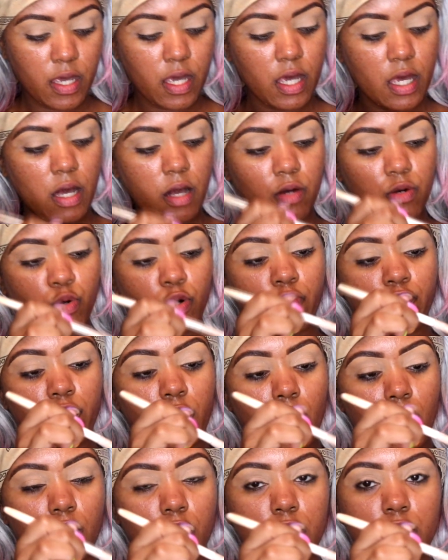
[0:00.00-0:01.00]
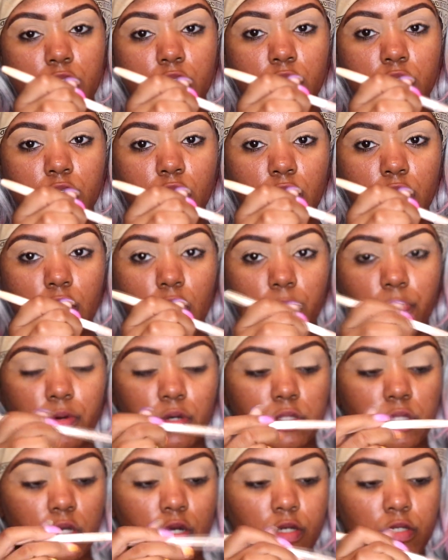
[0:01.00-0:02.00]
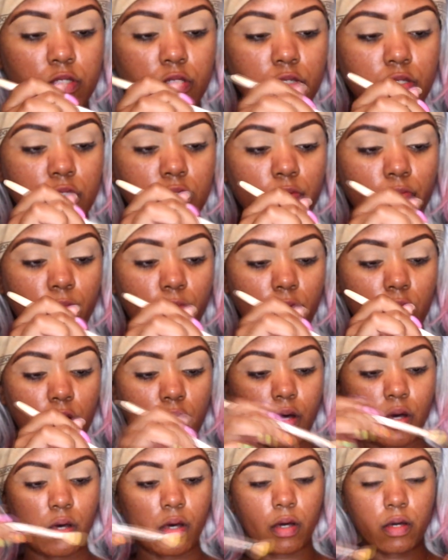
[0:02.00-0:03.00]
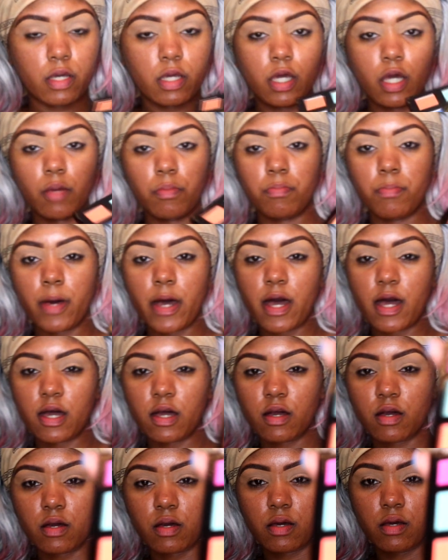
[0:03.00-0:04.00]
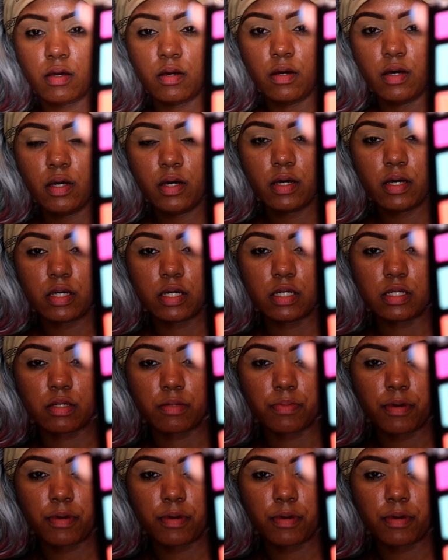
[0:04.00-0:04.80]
I don't know if y'all can see that, but there's some kickback in the